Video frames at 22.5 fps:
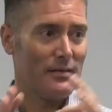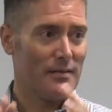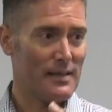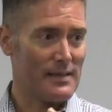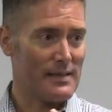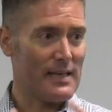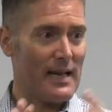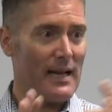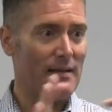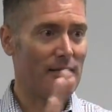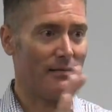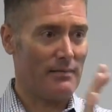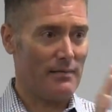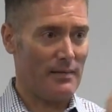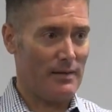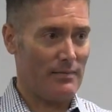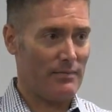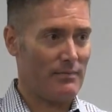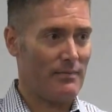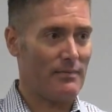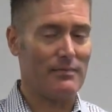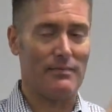Is
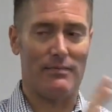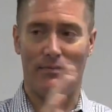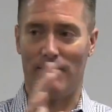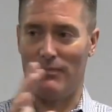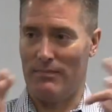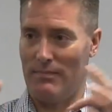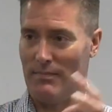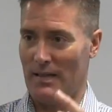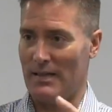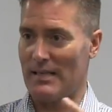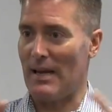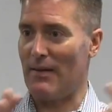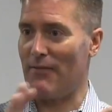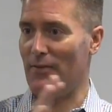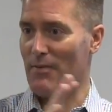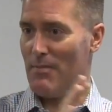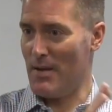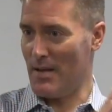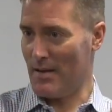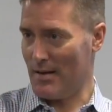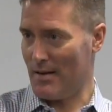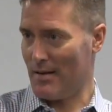that
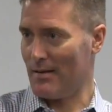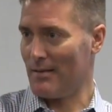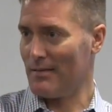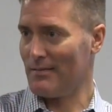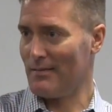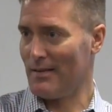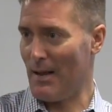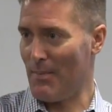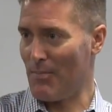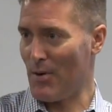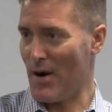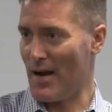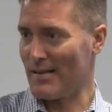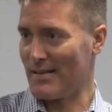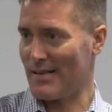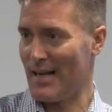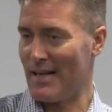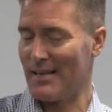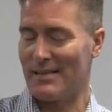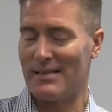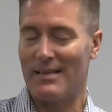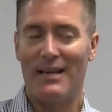familiar, that
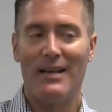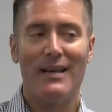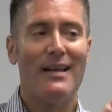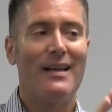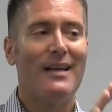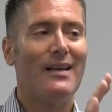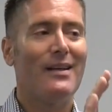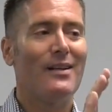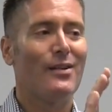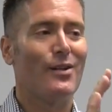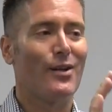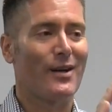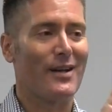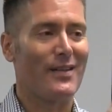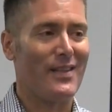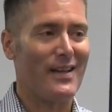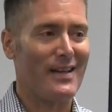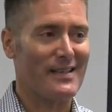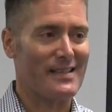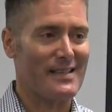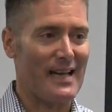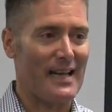process? Look at
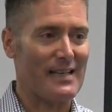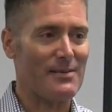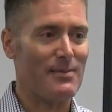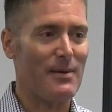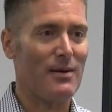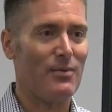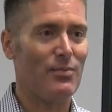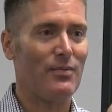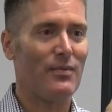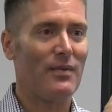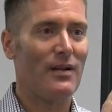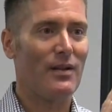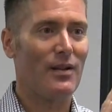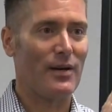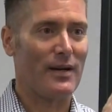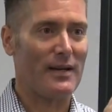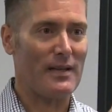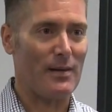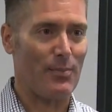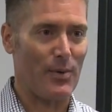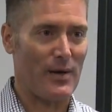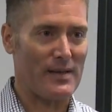the assessment, look
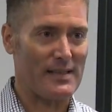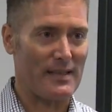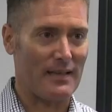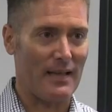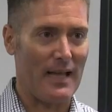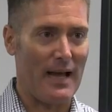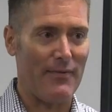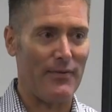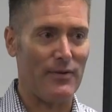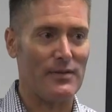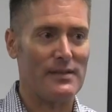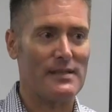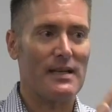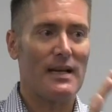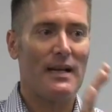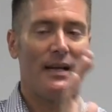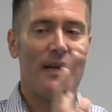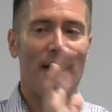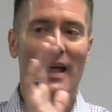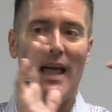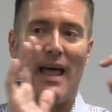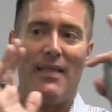at the present levels,
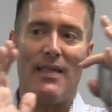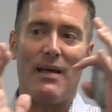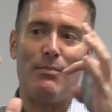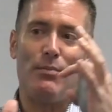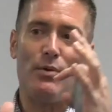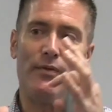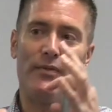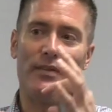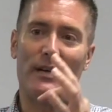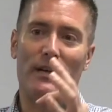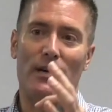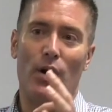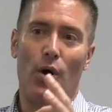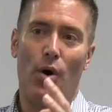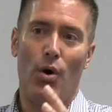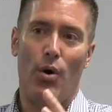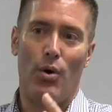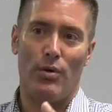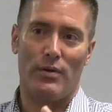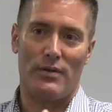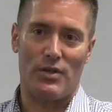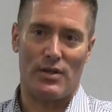and then move the
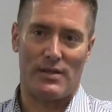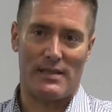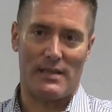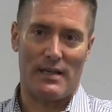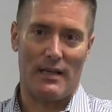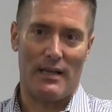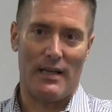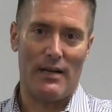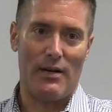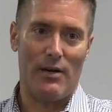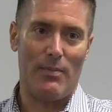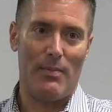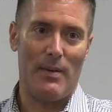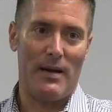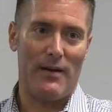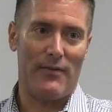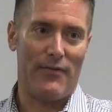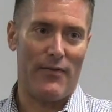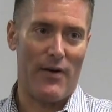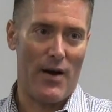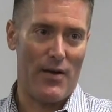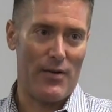goal just a little
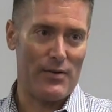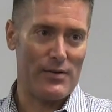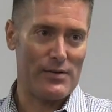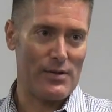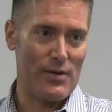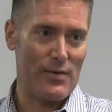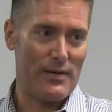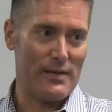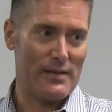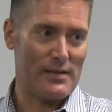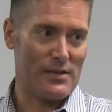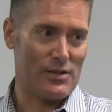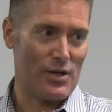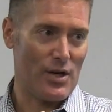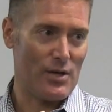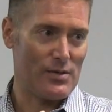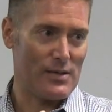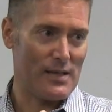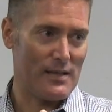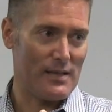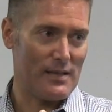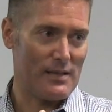bit farther so that it
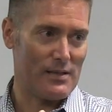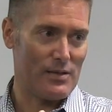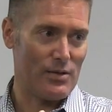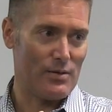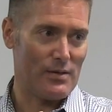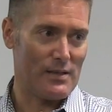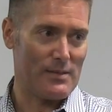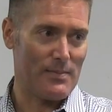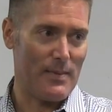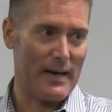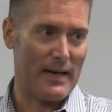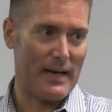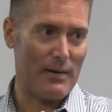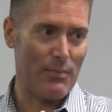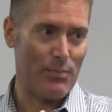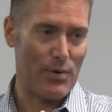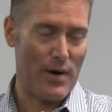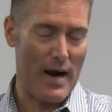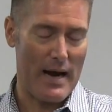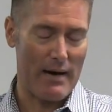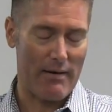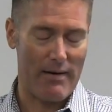shows that the student's making
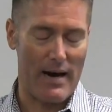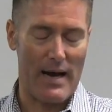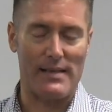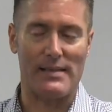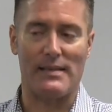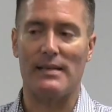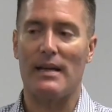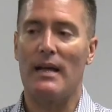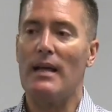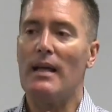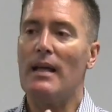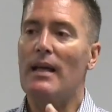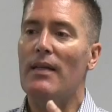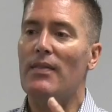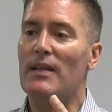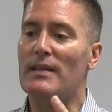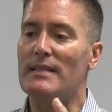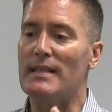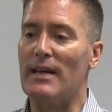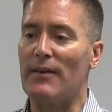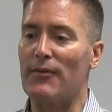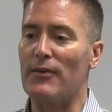progress.
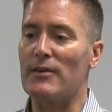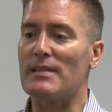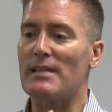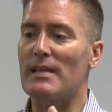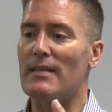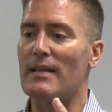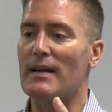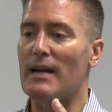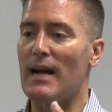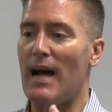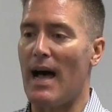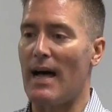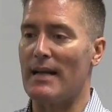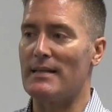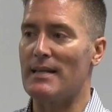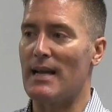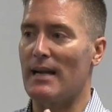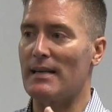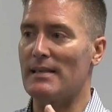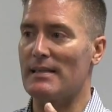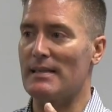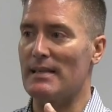The difference in the
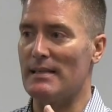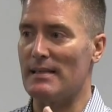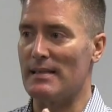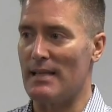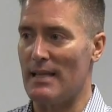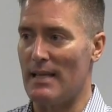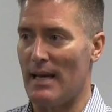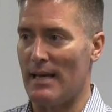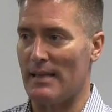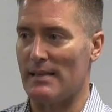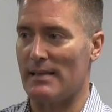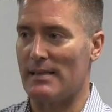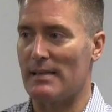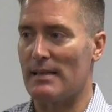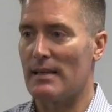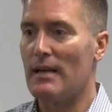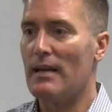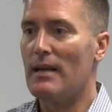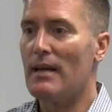context is this.